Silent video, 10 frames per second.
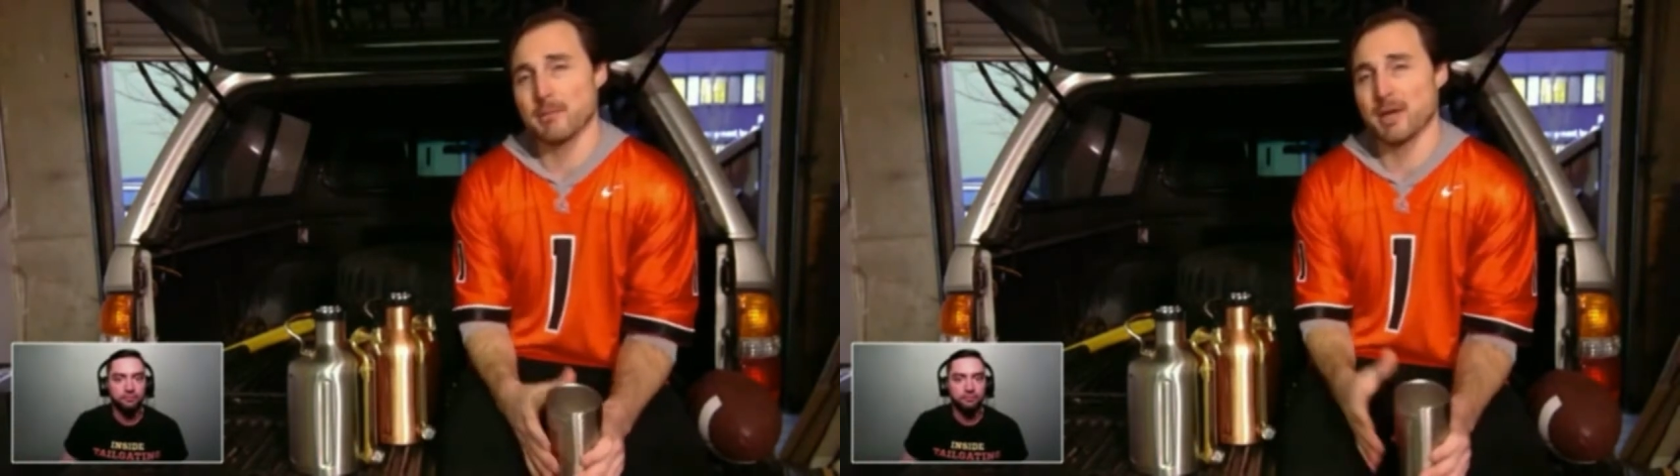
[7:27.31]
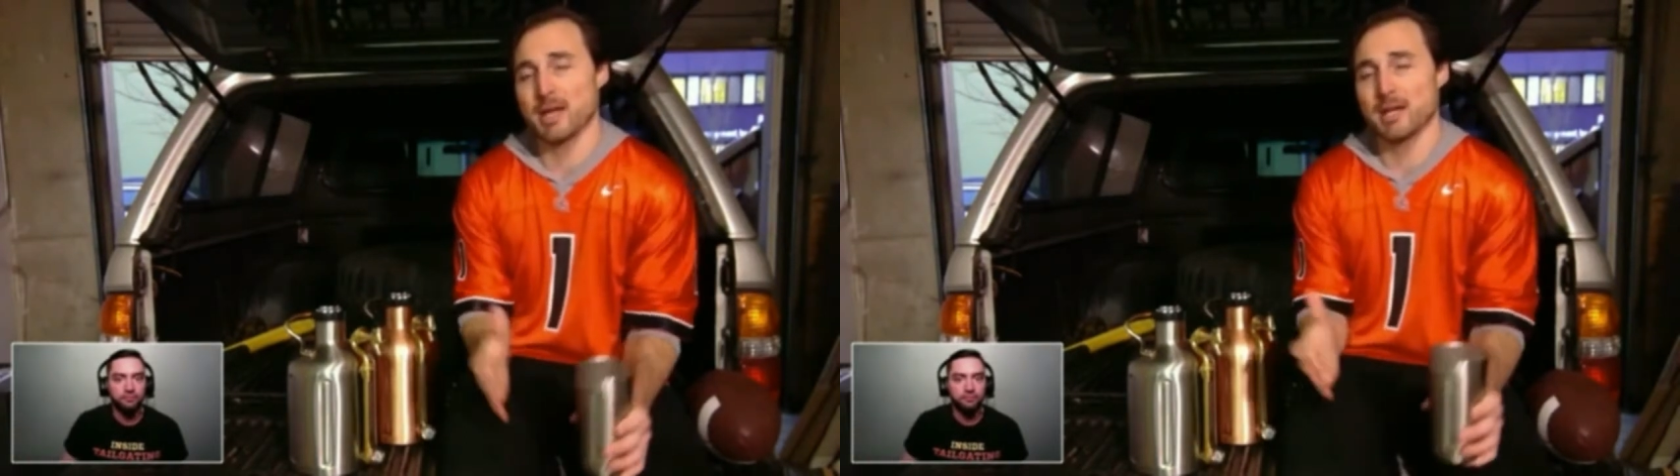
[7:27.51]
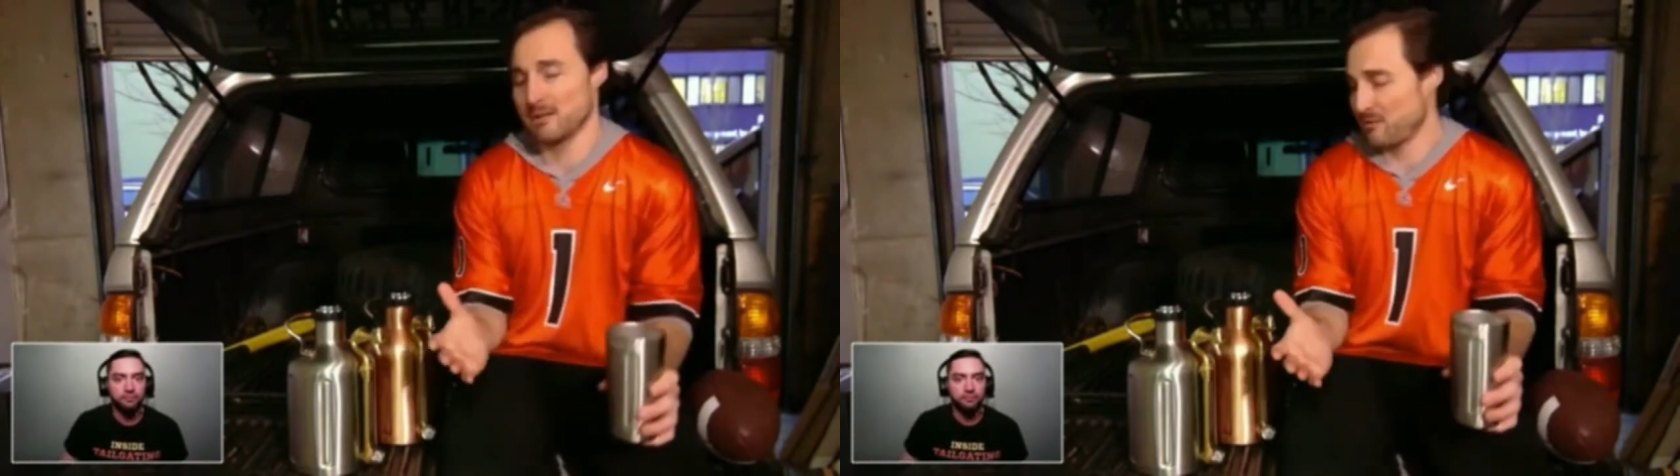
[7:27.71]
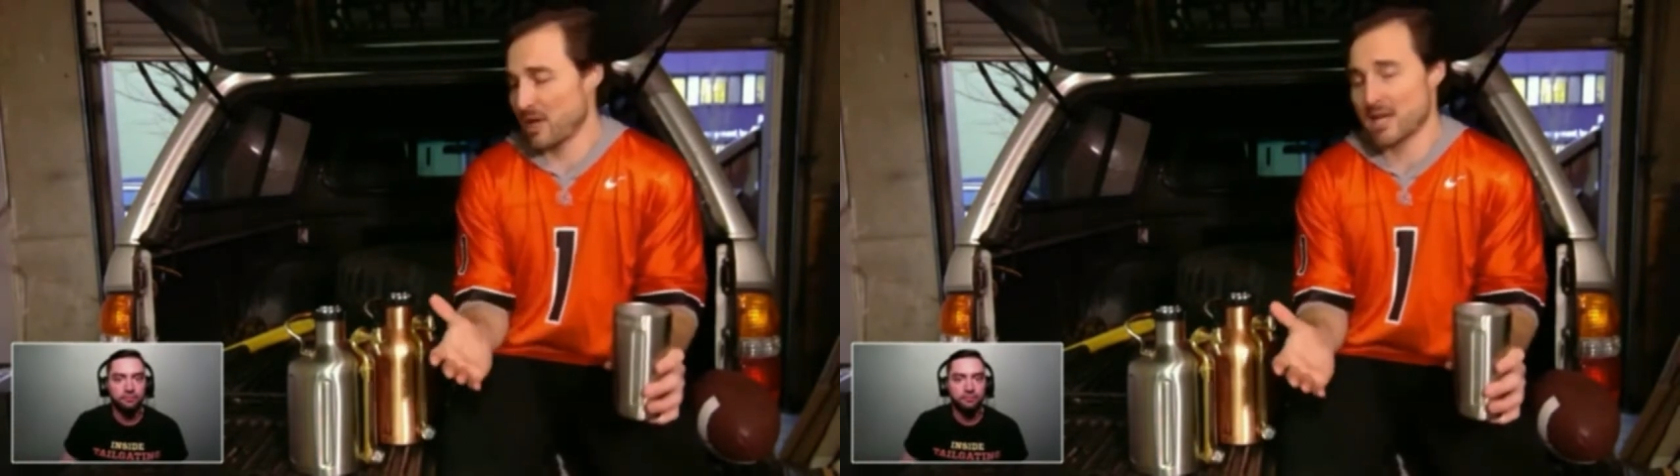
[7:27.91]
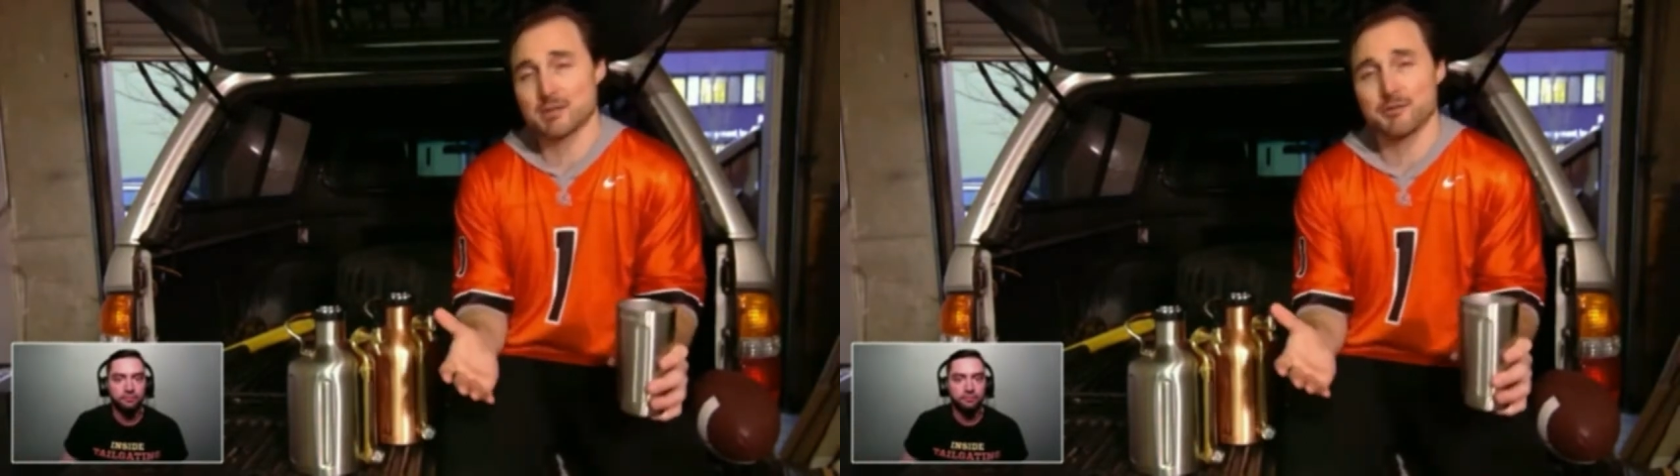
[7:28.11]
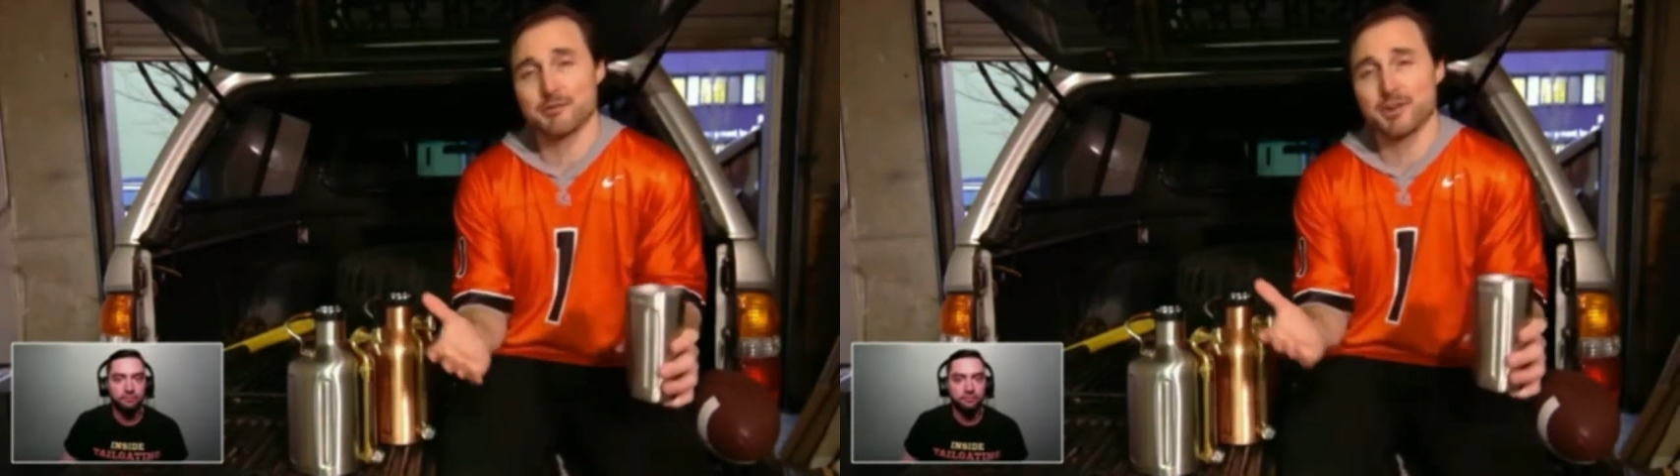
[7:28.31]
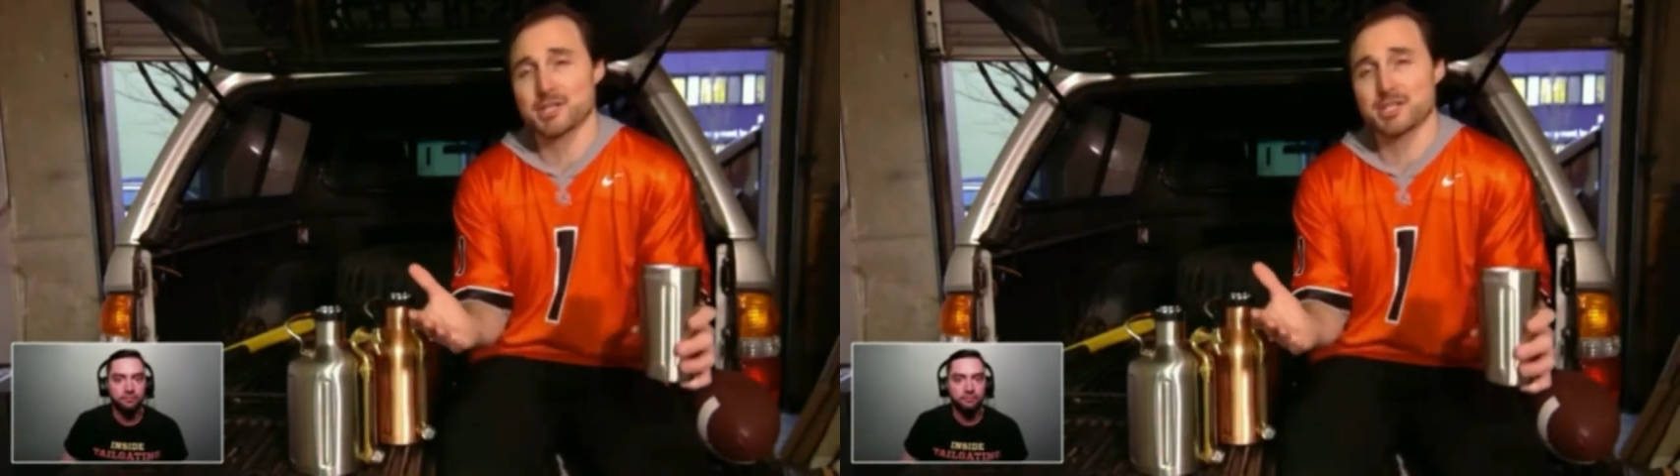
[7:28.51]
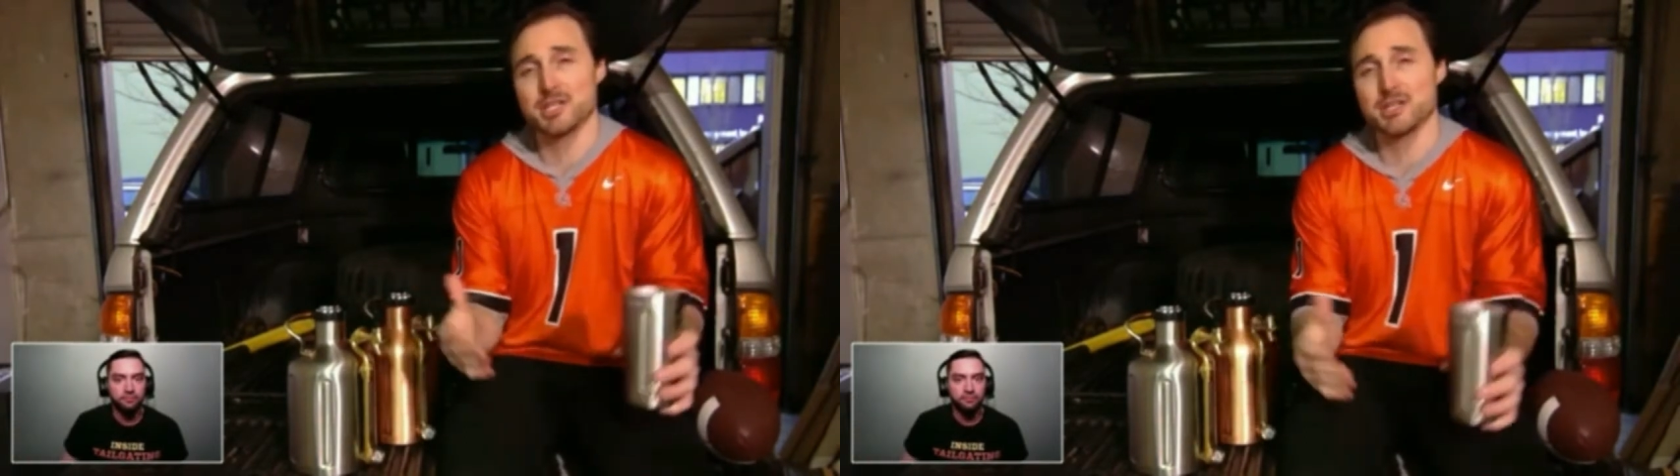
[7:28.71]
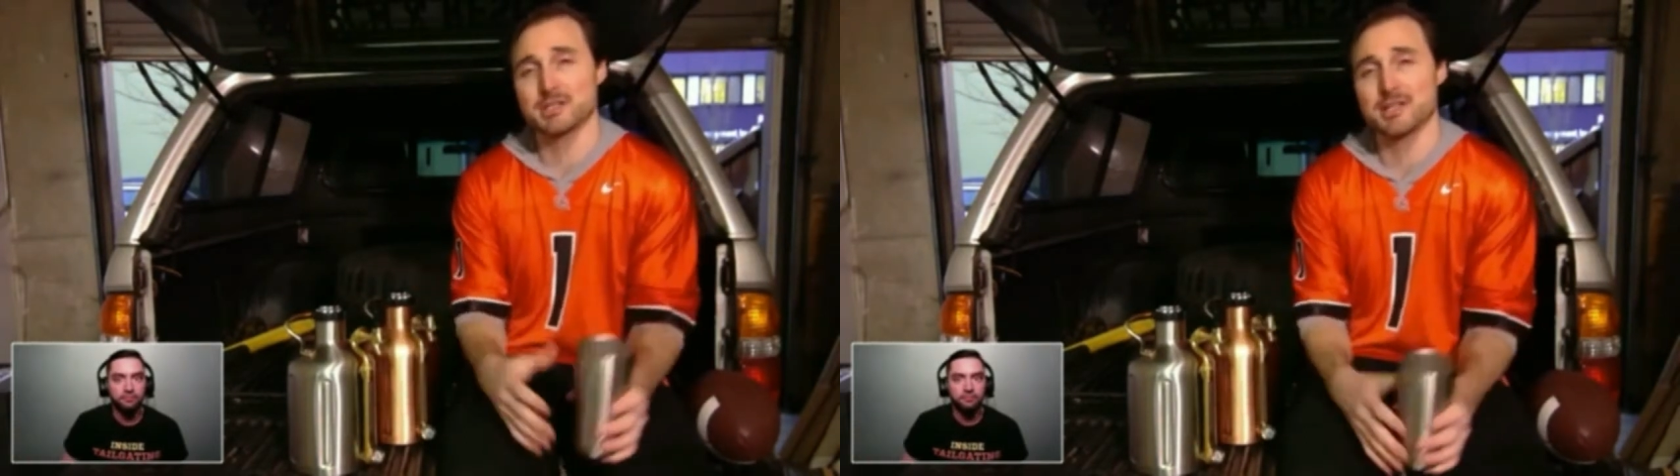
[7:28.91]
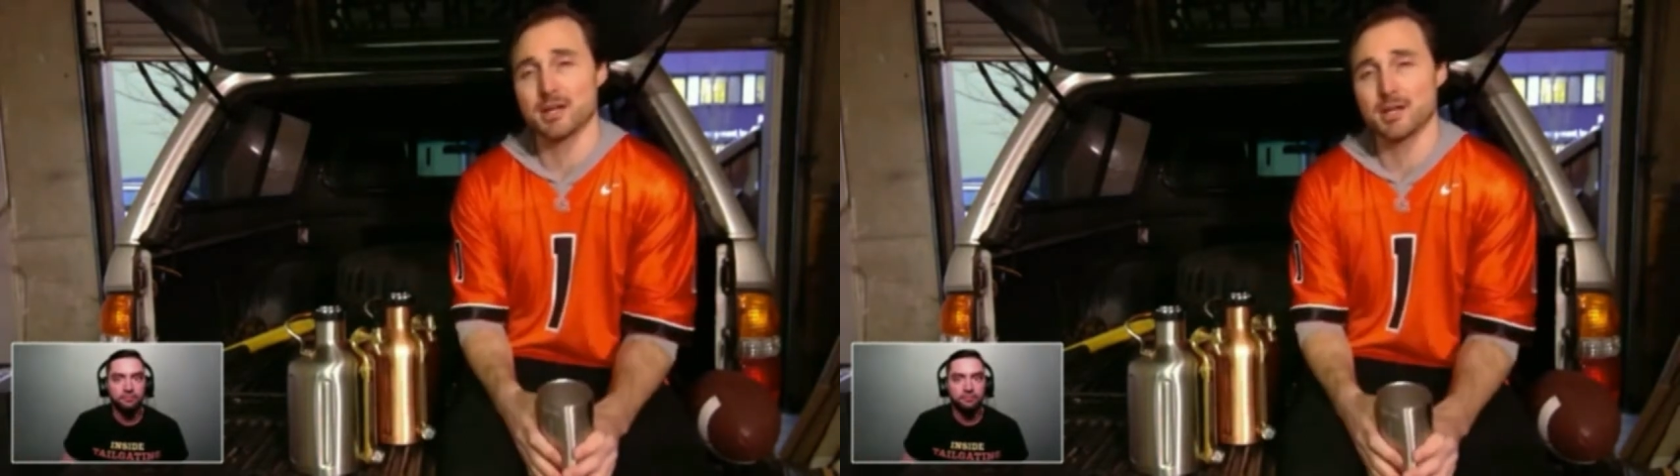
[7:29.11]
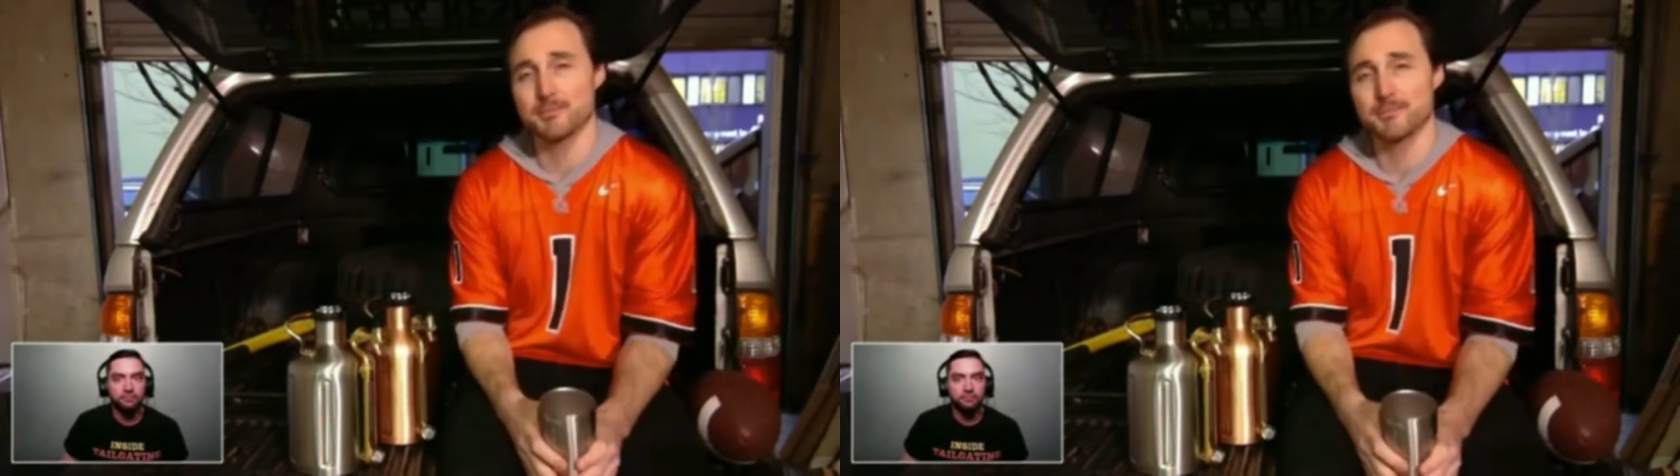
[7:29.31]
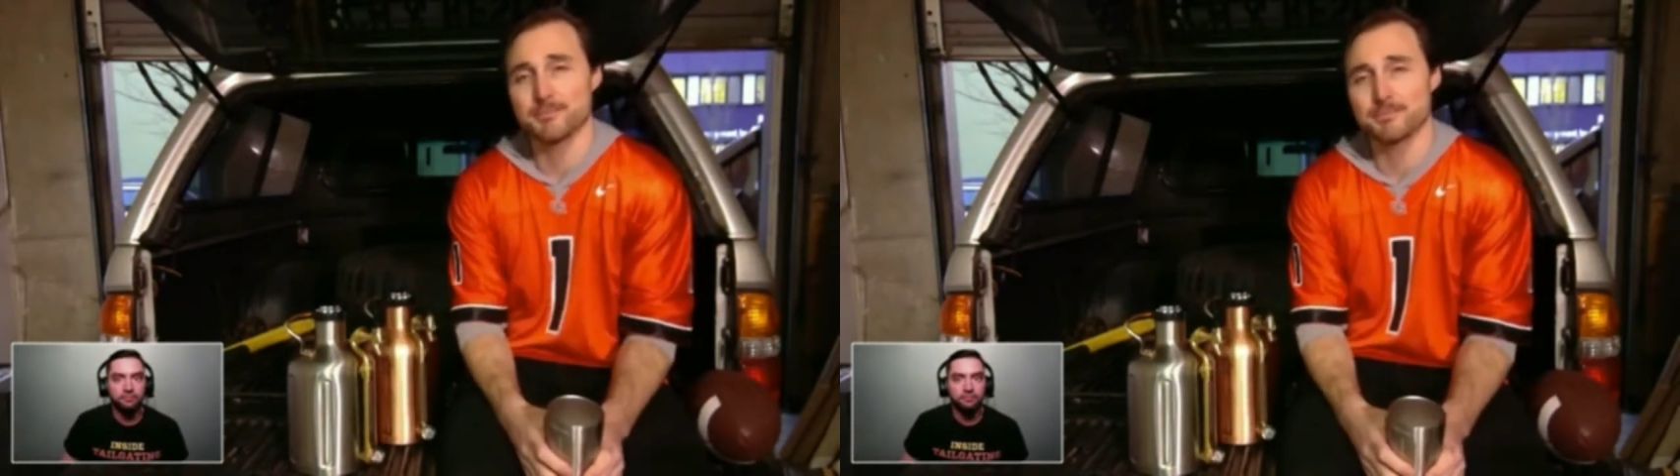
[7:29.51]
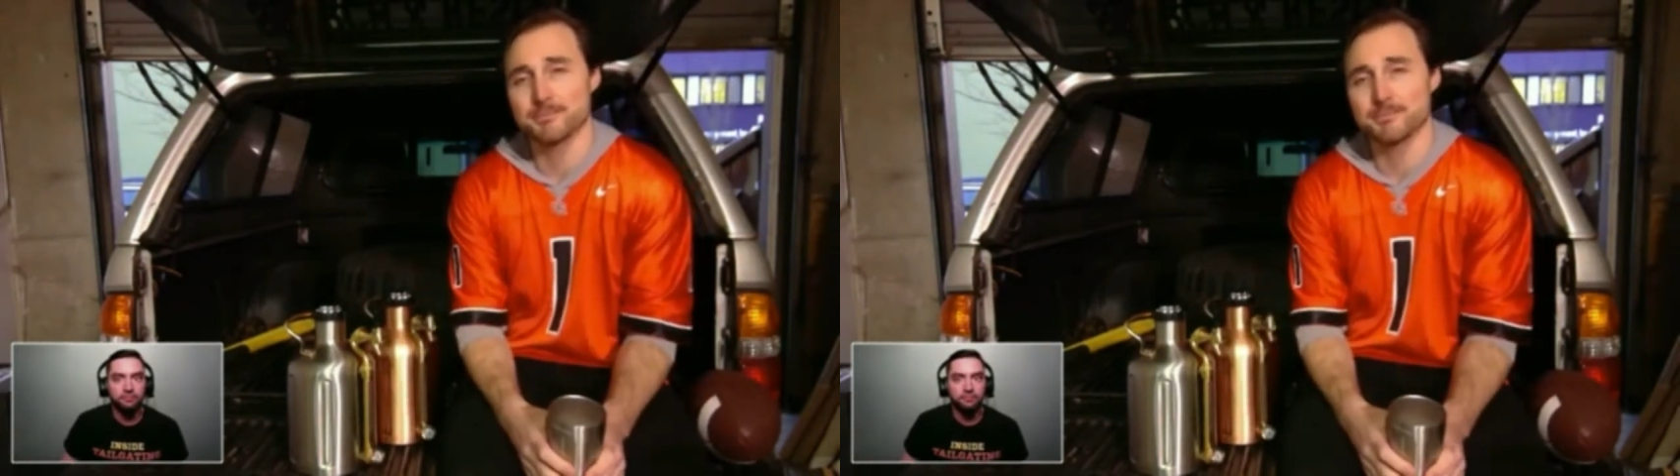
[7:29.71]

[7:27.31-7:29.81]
And if you guys don't finish it, you can take it home.